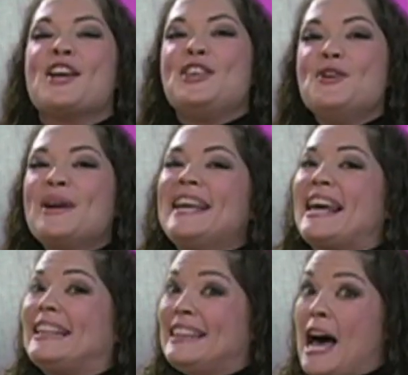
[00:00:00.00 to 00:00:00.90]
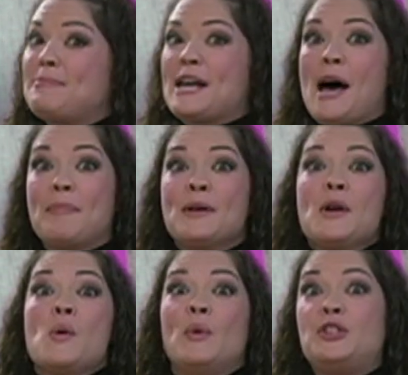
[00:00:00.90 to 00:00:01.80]
you can get a laptop
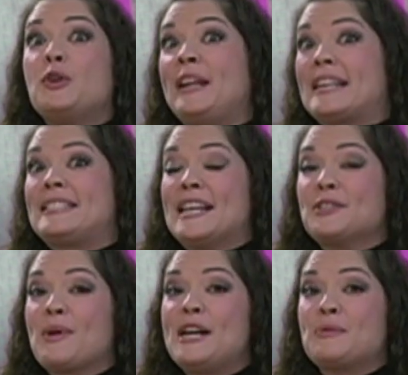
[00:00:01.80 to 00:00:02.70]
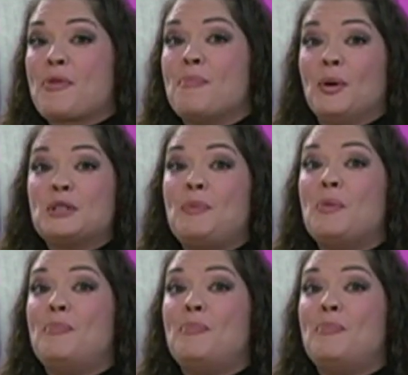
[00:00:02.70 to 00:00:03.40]
which you can accessorize with multiple